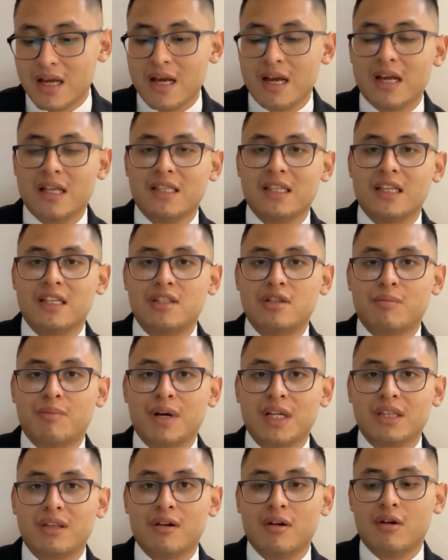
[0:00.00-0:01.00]
The
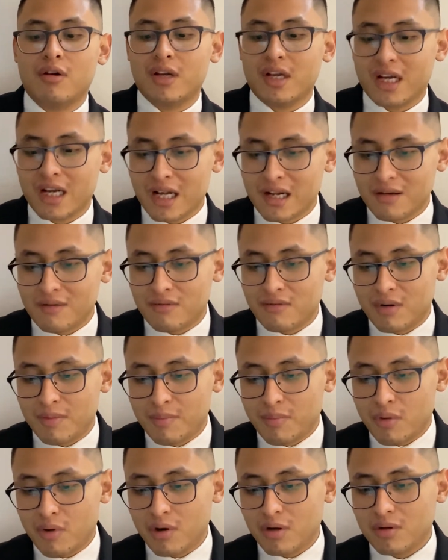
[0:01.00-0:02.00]
histopathological
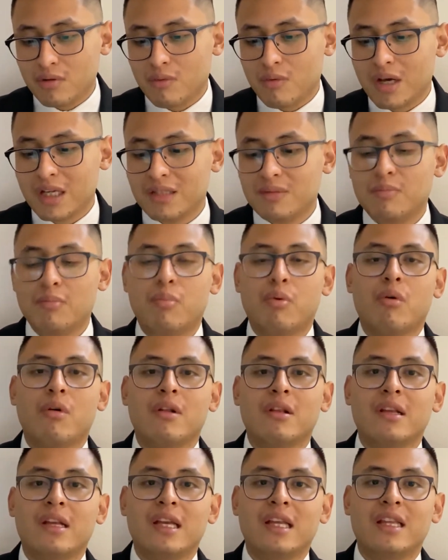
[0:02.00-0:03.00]
report was
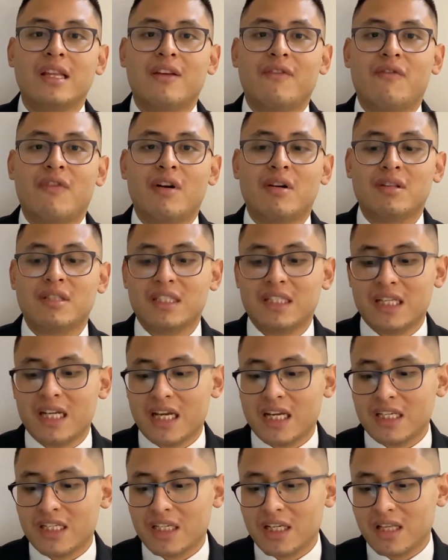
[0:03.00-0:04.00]
poorly
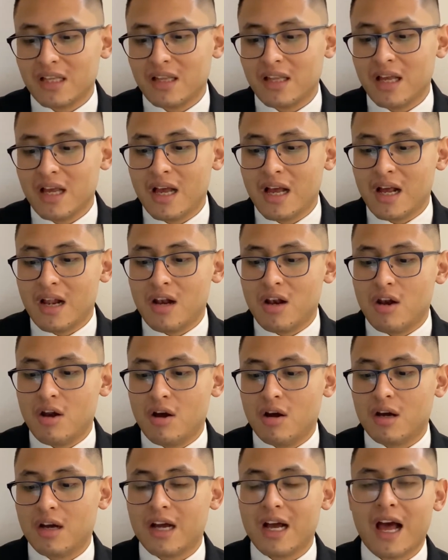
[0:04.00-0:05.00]
differentiated
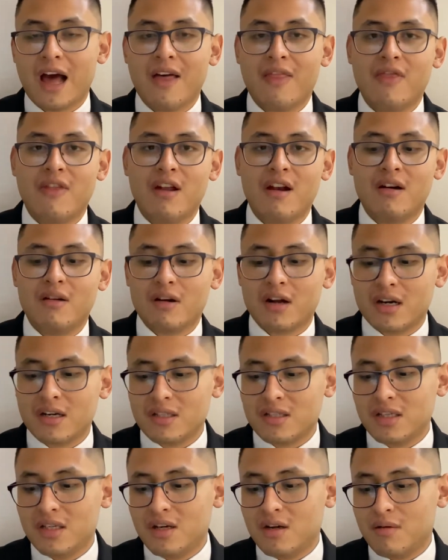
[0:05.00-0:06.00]
lung
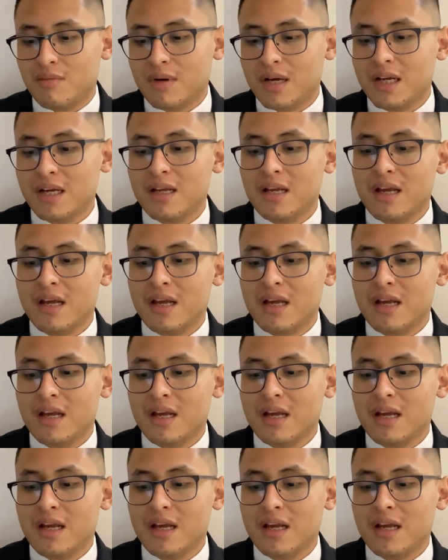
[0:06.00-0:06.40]
adenocarcinoma.